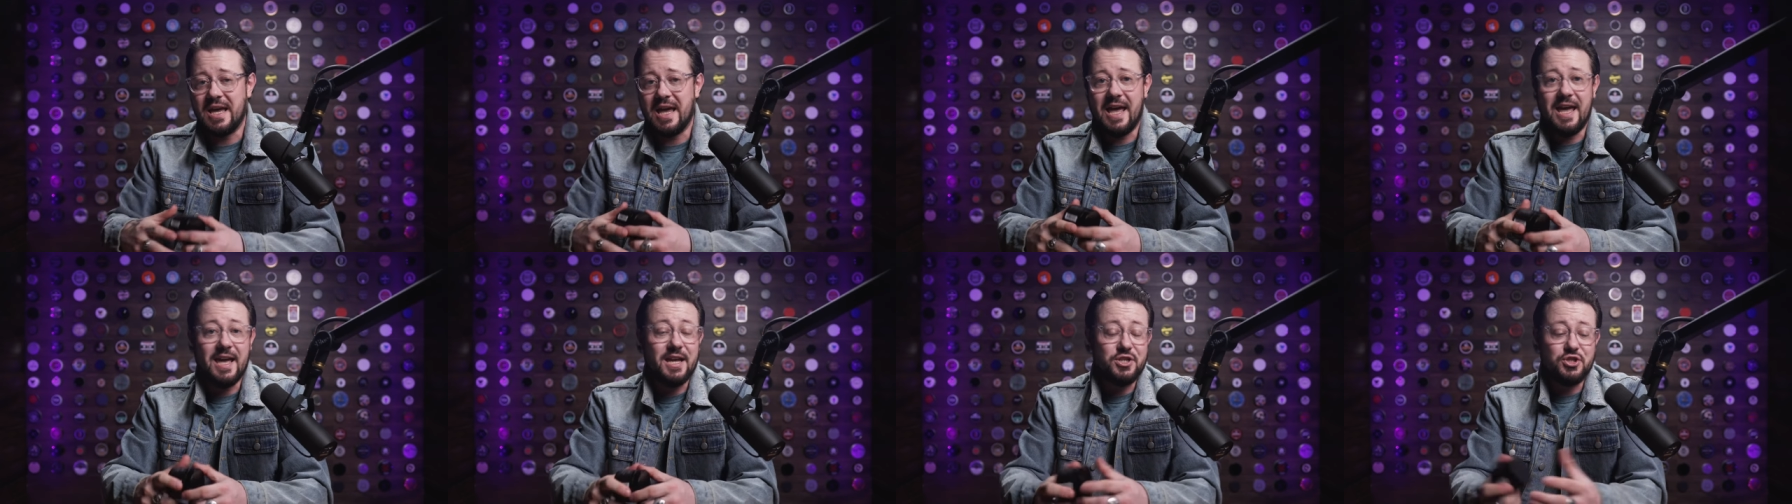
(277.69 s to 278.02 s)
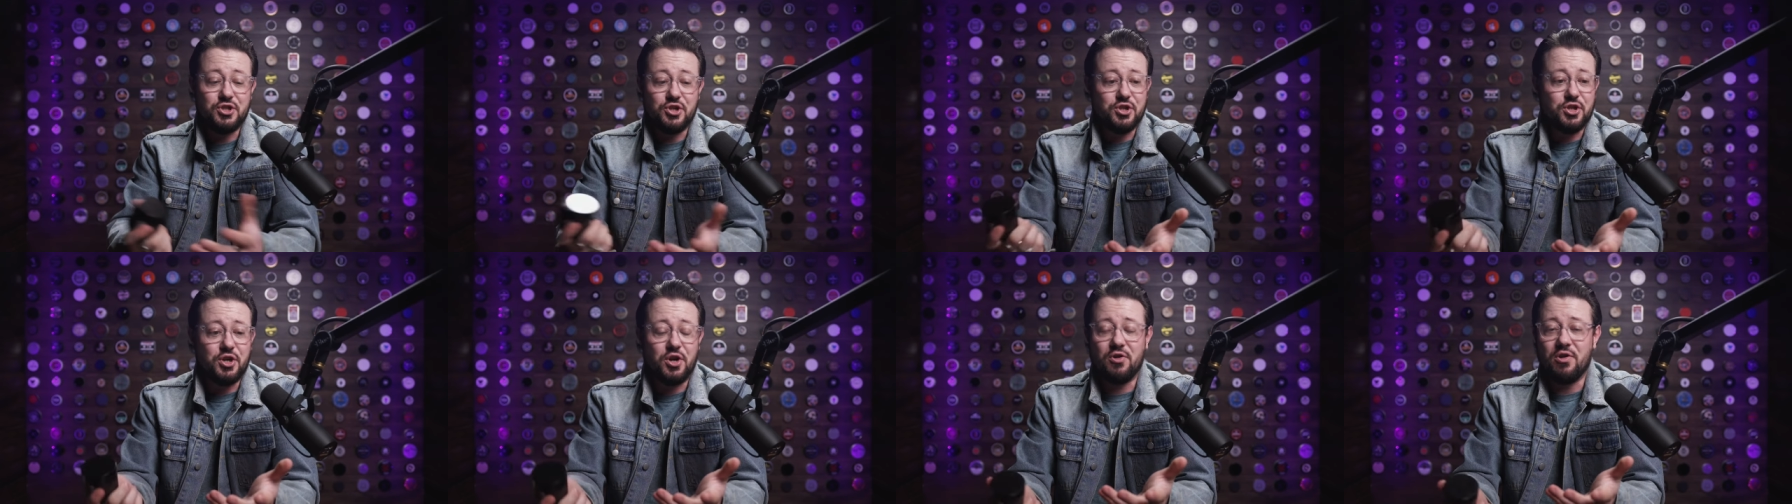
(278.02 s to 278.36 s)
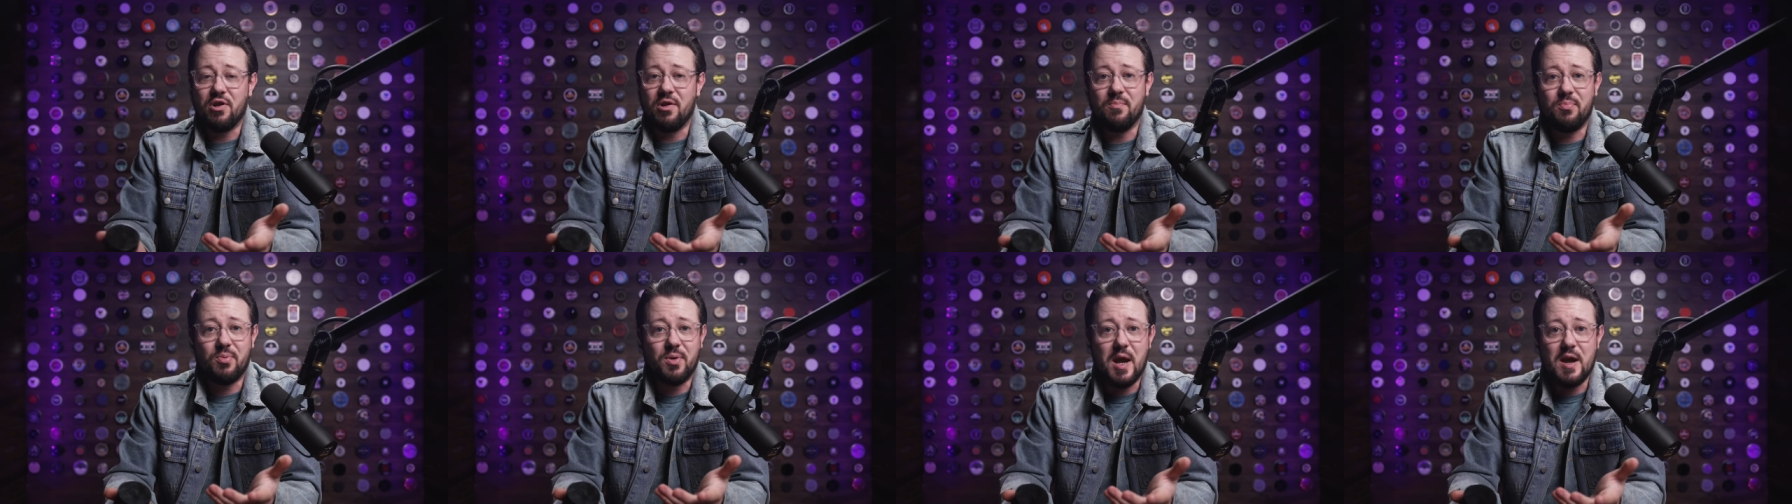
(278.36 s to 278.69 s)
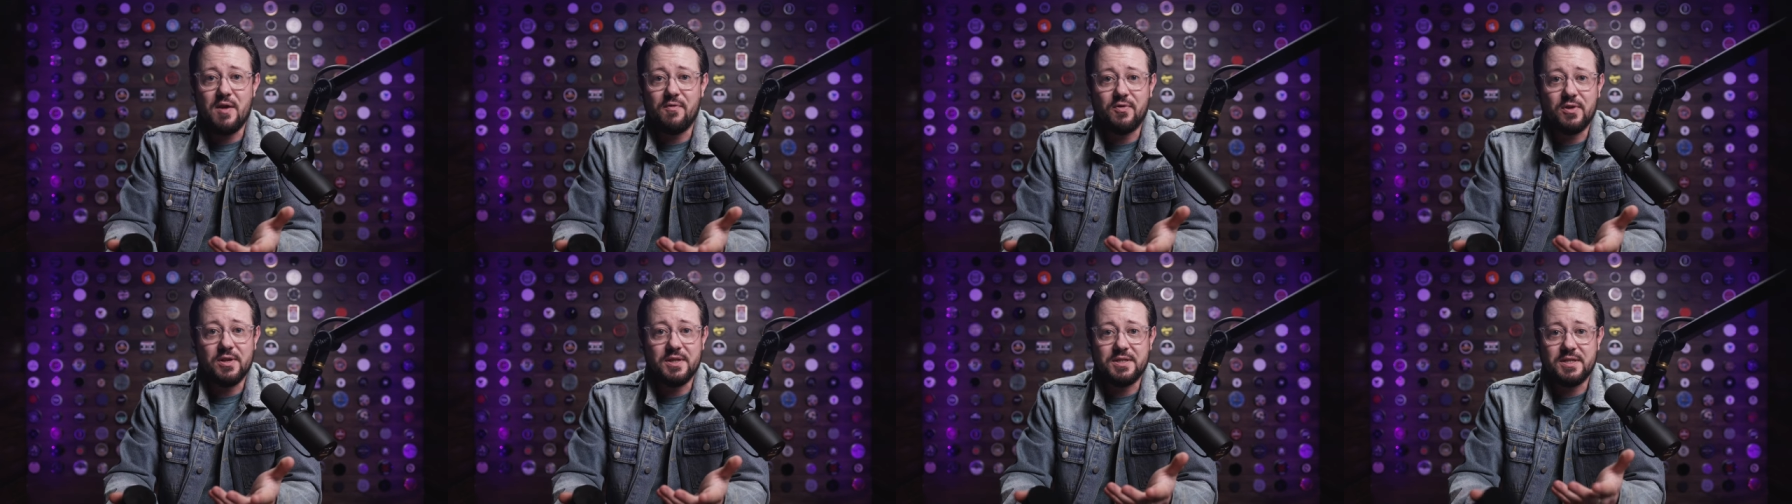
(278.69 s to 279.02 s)
and your current
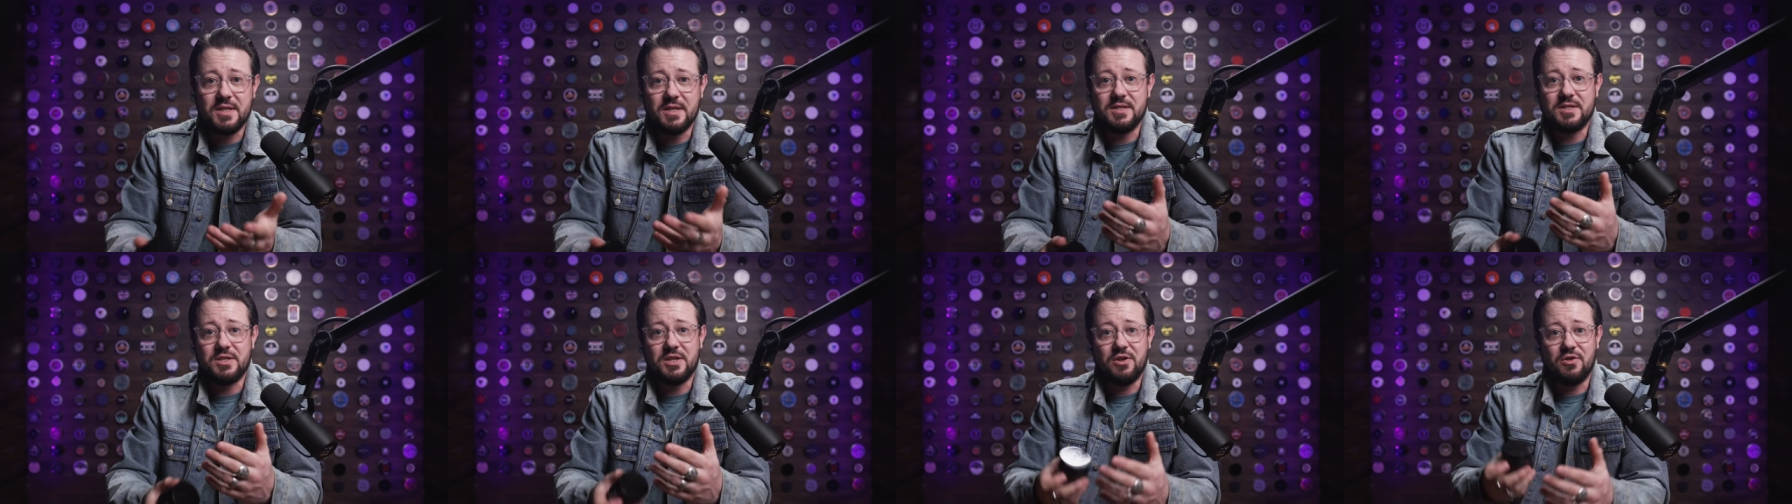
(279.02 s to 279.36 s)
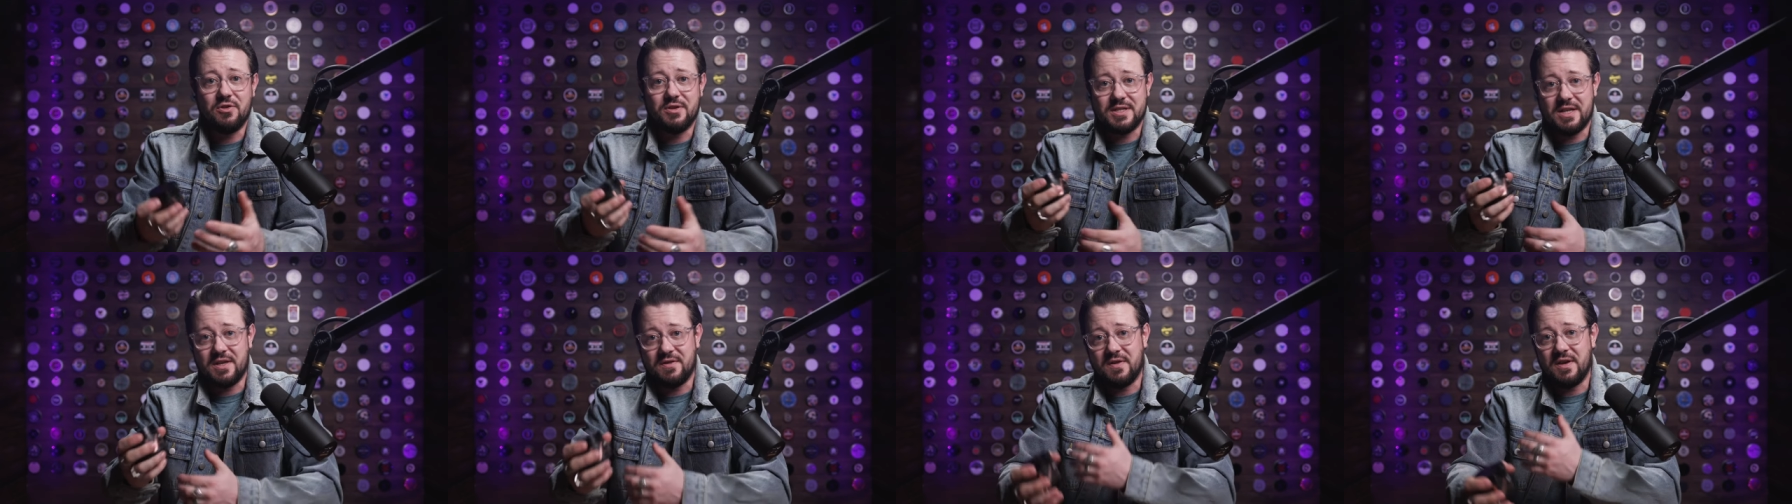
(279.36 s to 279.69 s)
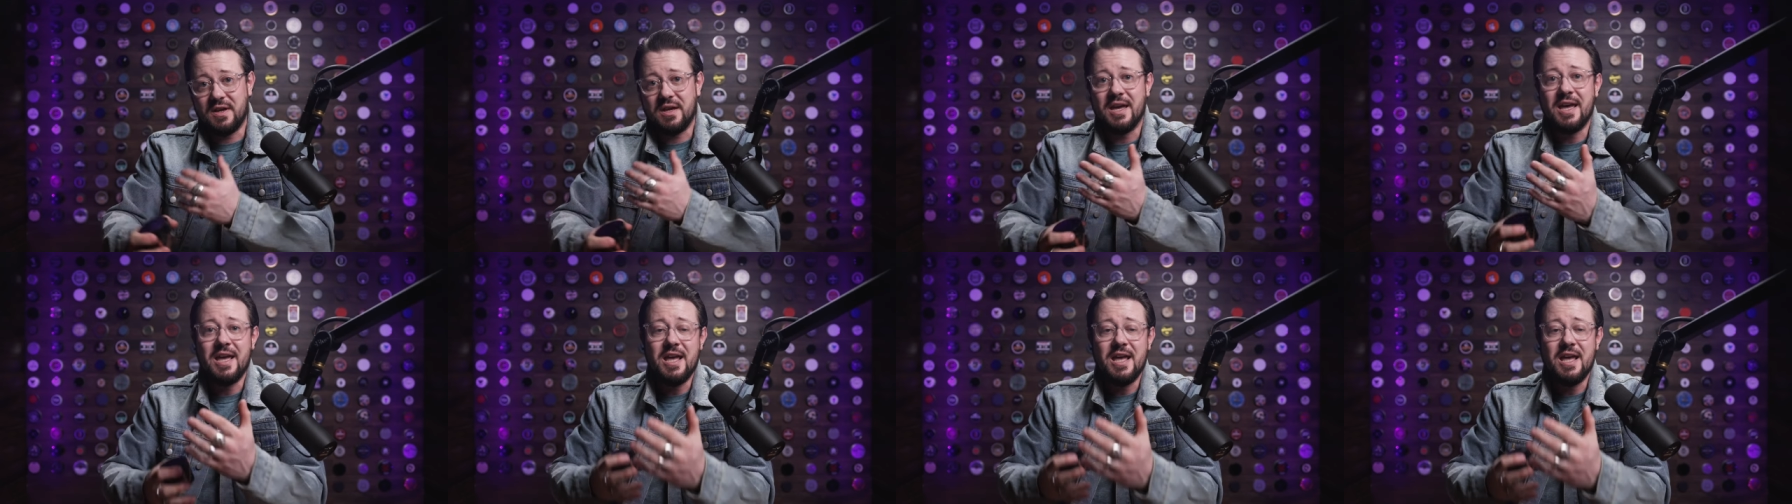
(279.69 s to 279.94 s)
preferences, you know, because I think